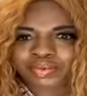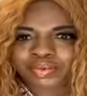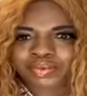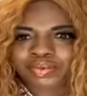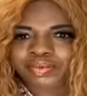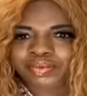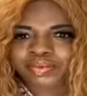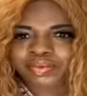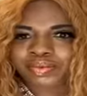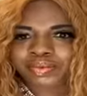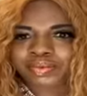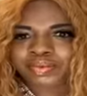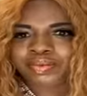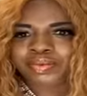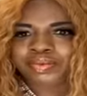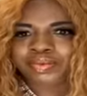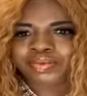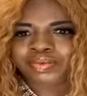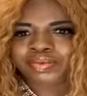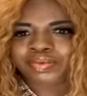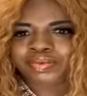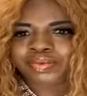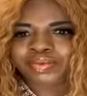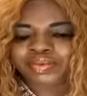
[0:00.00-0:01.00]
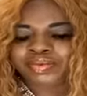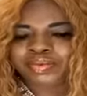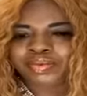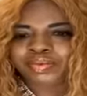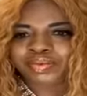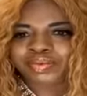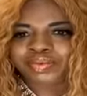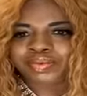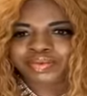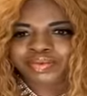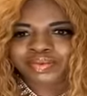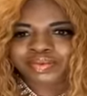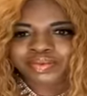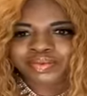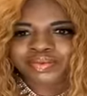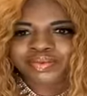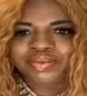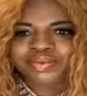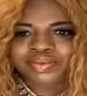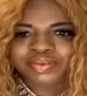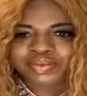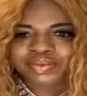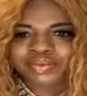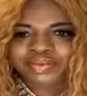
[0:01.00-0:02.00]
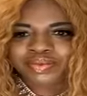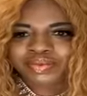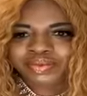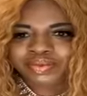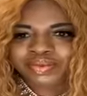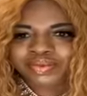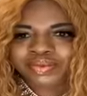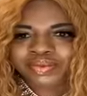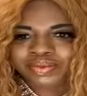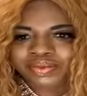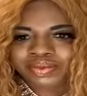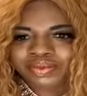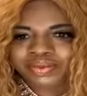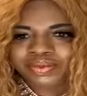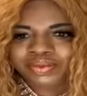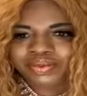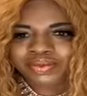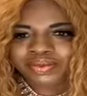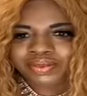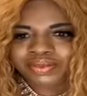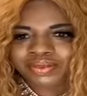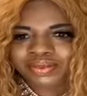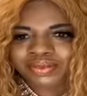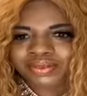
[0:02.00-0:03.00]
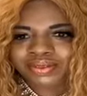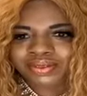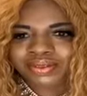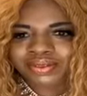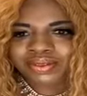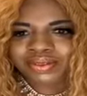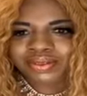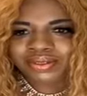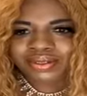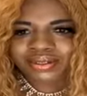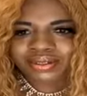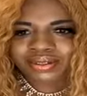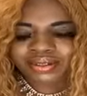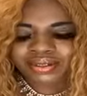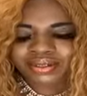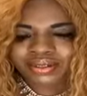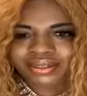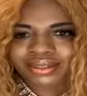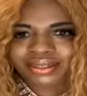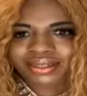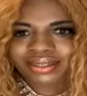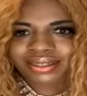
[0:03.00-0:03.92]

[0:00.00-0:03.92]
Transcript: [no speech]